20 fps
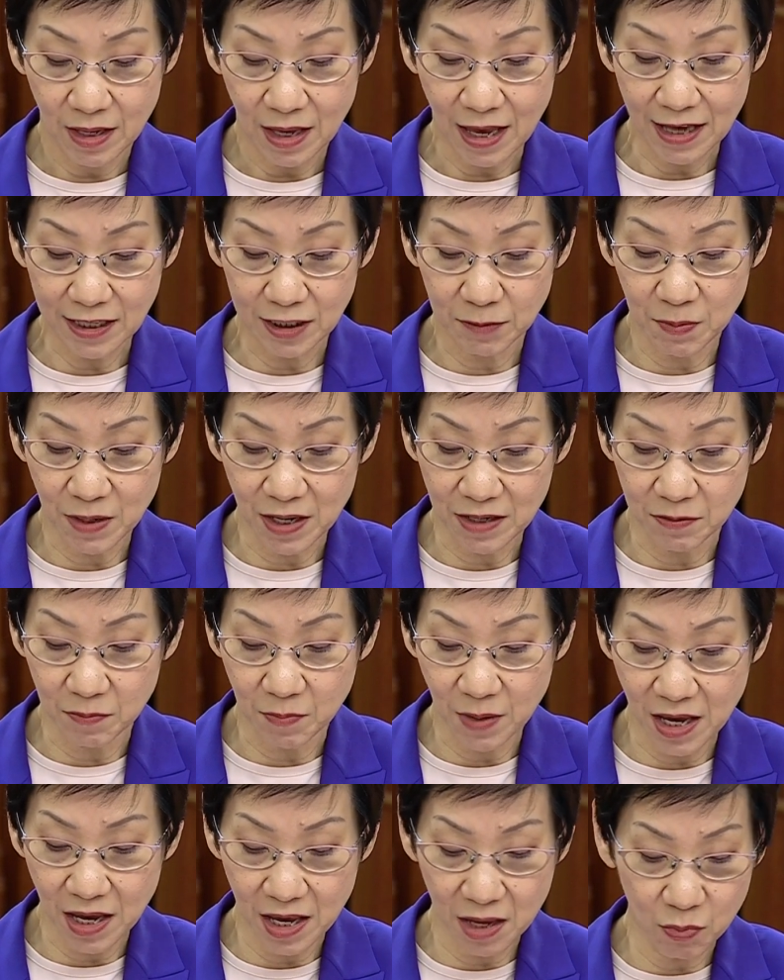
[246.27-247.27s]
SPS
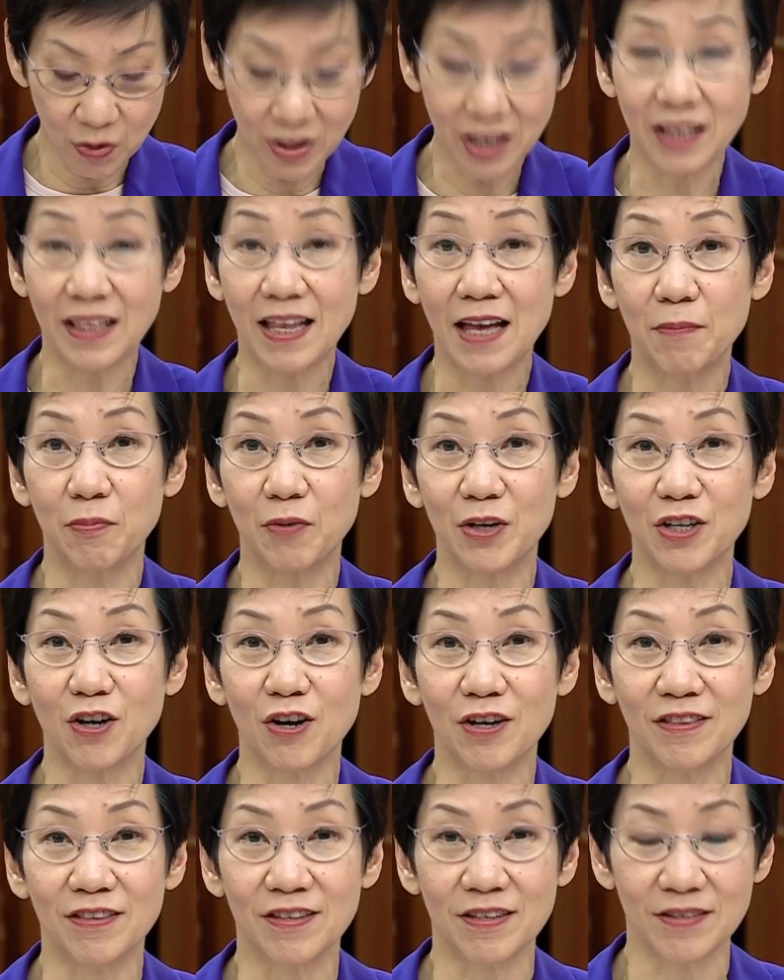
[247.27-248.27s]
Baey will elaborate
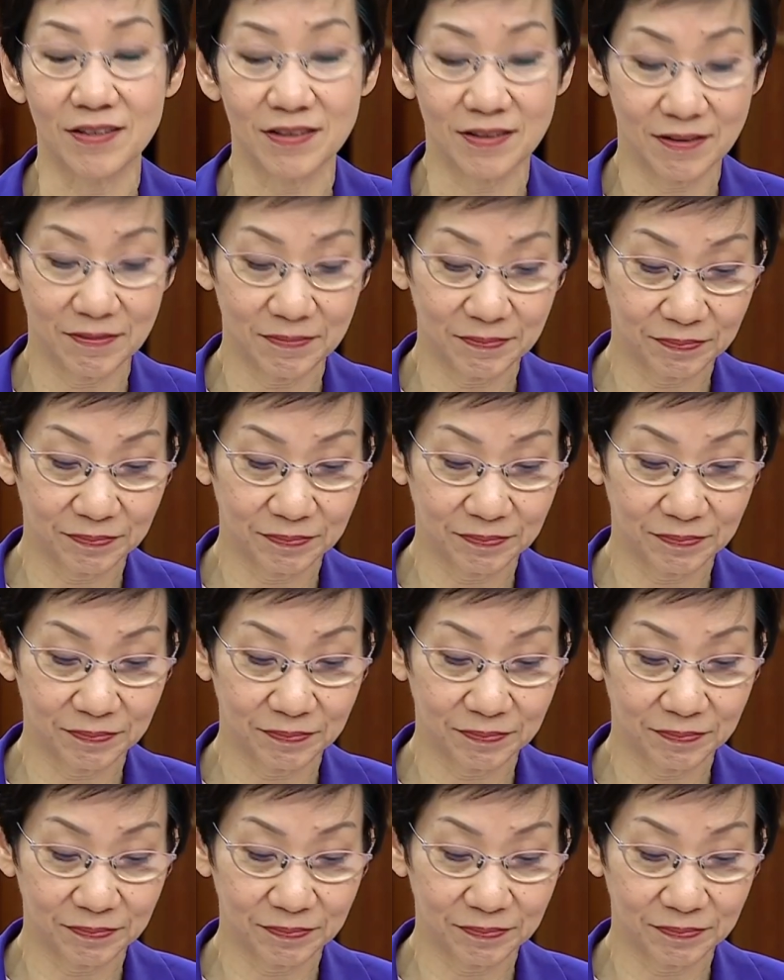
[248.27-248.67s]
on this.